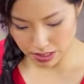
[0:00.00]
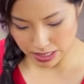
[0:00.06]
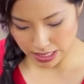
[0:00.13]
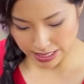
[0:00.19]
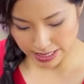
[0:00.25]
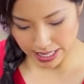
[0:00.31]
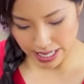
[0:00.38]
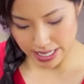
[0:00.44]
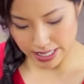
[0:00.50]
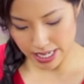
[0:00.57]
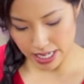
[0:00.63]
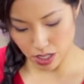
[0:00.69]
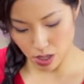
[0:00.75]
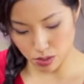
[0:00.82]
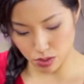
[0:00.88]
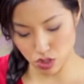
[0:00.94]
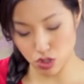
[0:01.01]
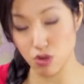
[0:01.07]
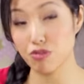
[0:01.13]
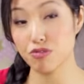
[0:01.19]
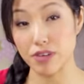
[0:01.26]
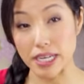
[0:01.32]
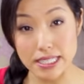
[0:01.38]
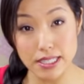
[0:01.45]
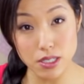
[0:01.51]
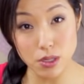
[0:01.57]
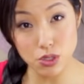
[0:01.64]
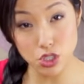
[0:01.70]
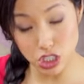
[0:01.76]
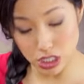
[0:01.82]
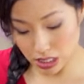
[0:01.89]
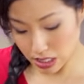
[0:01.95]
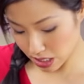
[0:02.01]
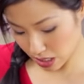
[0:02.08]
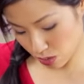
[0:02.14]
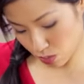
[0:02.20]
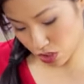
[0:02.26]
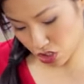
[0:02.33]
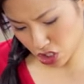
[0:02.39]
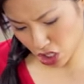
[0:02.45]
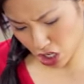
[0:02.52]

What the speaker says: as I said, and also Fresno chilies, which